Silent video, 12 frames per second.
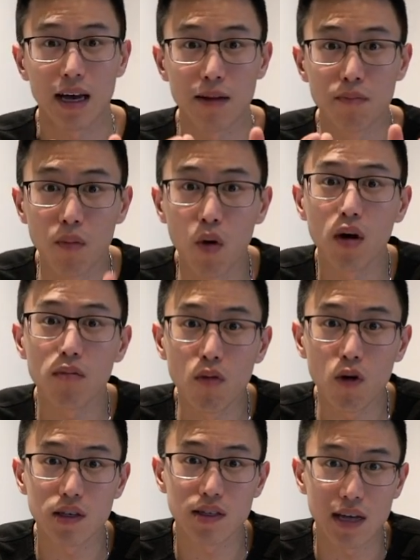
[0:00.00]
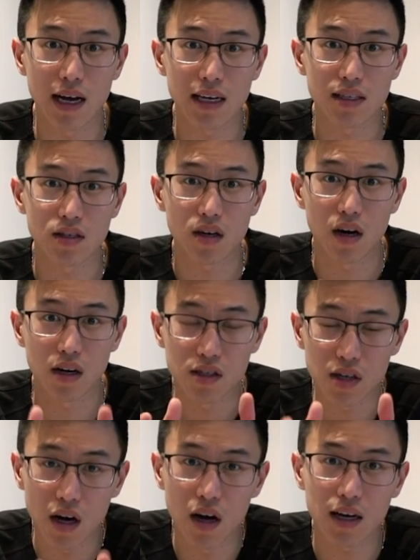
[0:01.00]
And more signs are
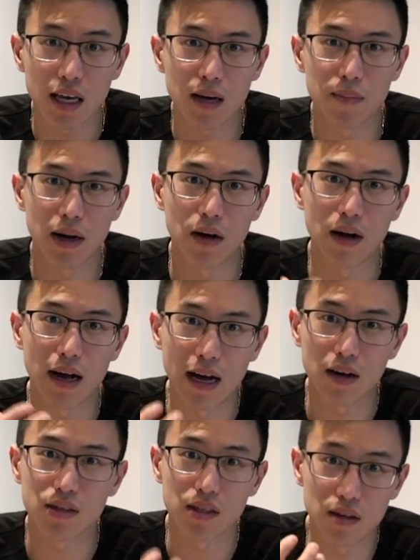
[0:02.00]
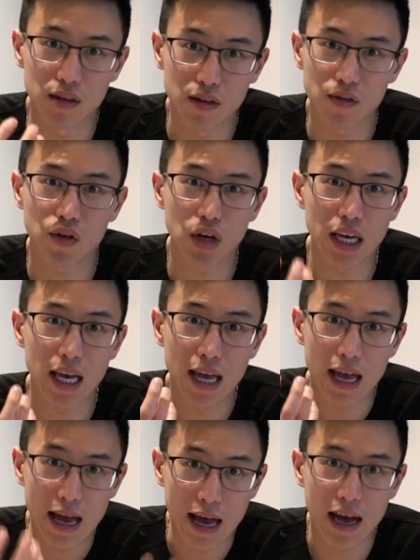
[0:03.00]
talking about how delivery
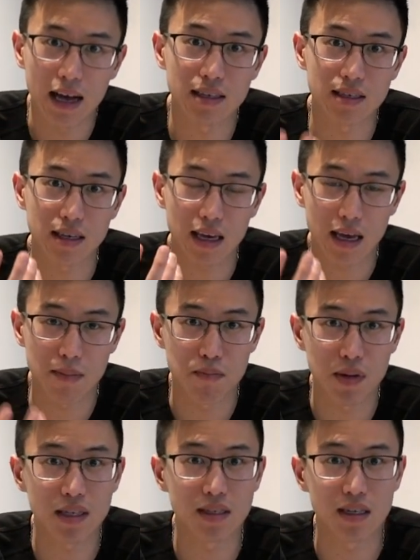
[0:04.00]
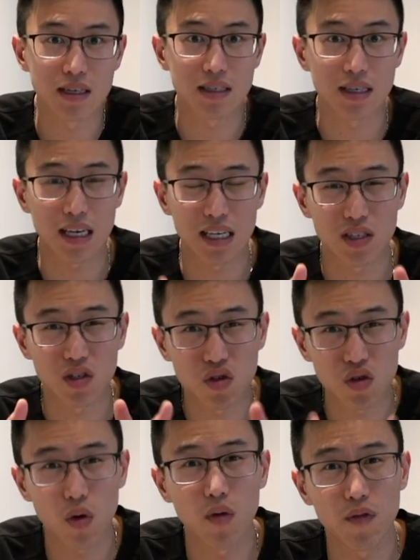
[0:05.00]
as a business
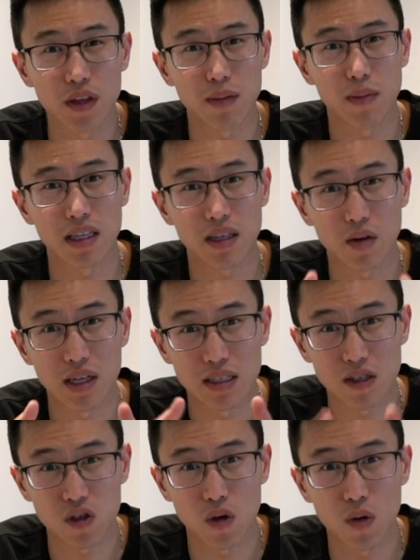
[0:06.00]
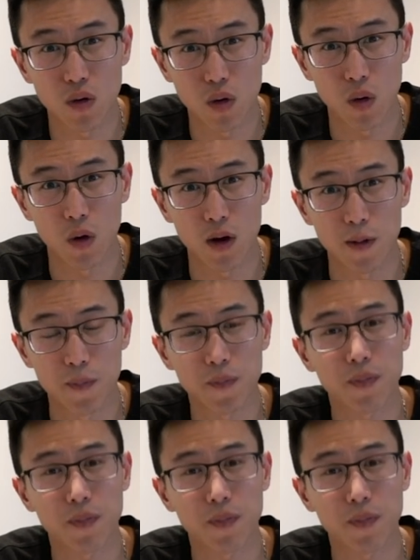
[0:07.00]
is so fundamental and so core.